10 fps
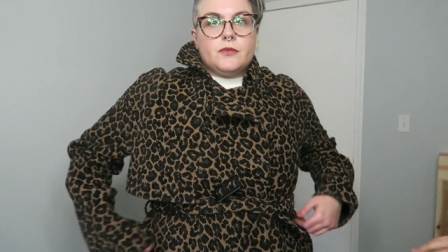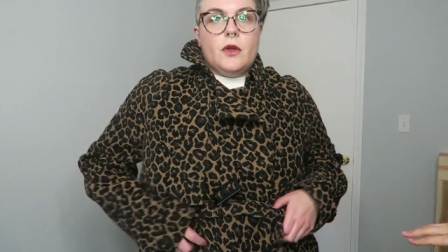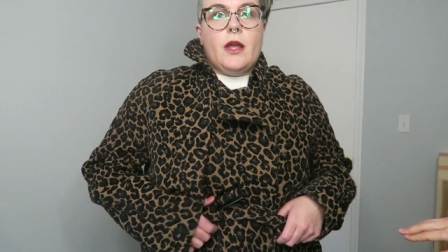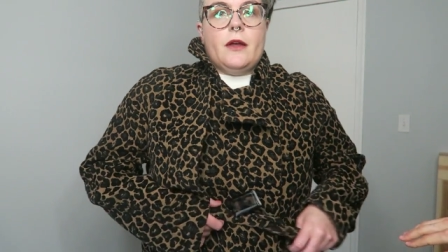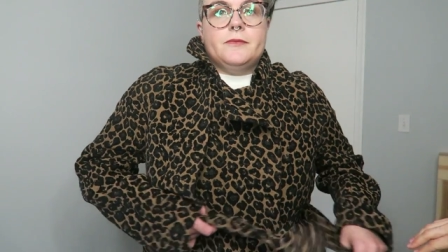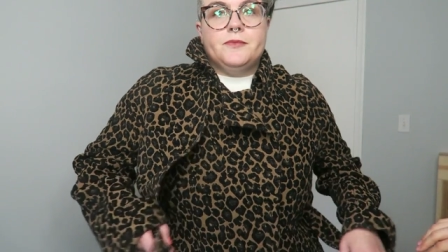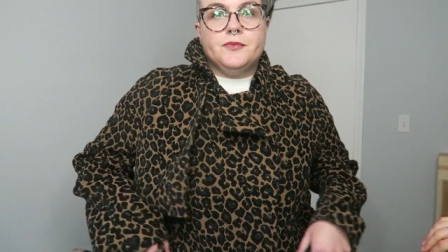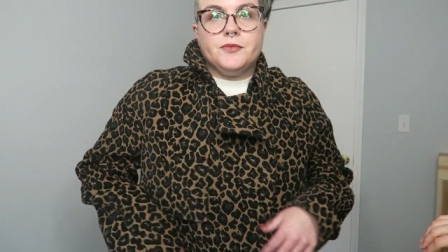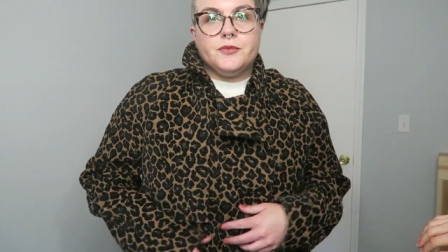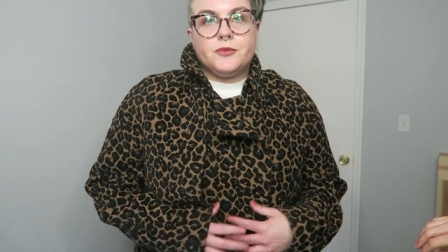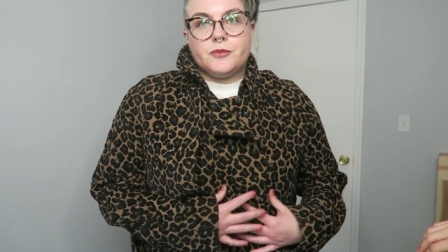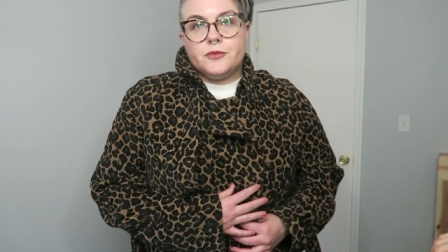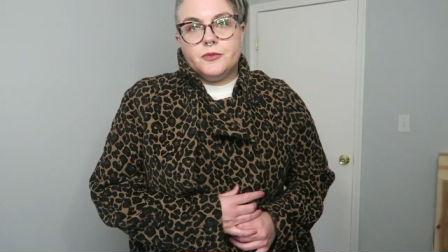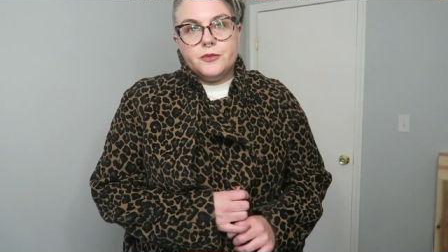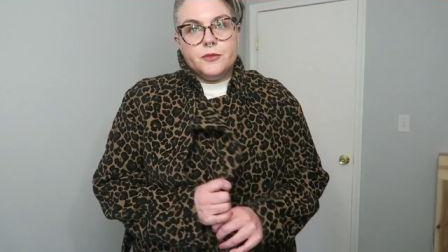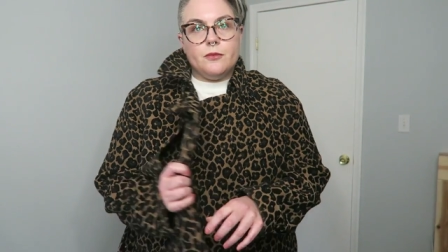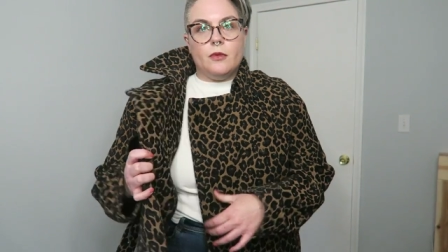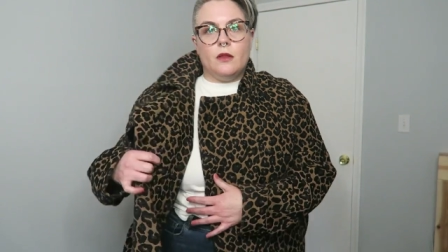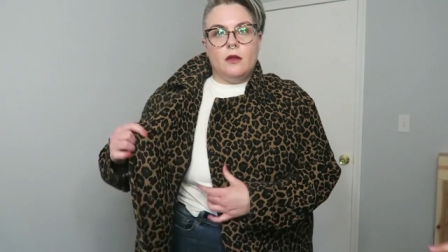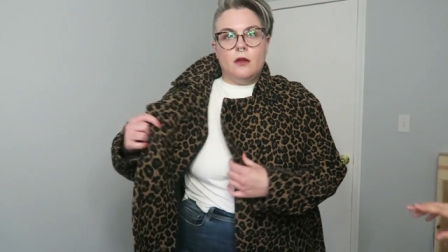Oh yeah.
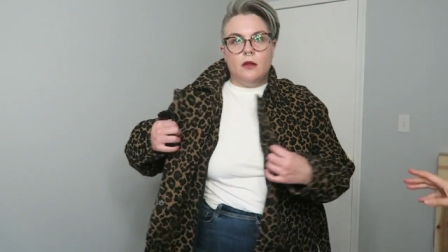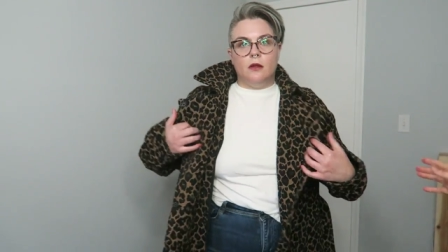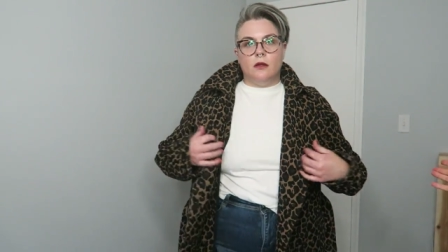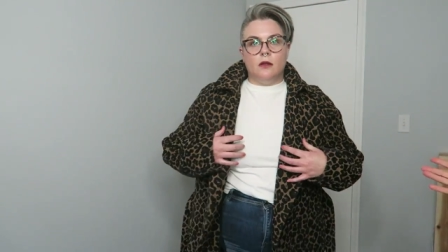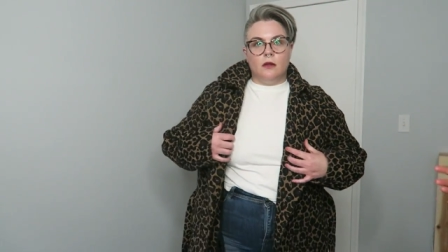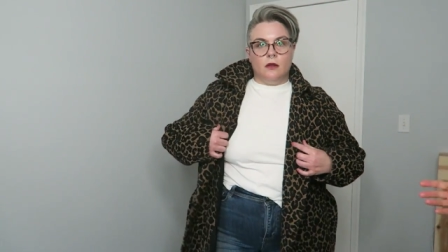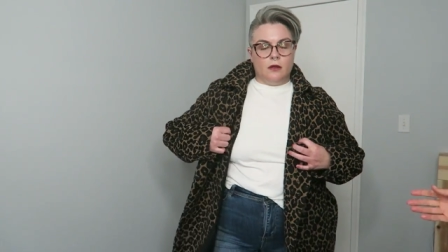And turn, come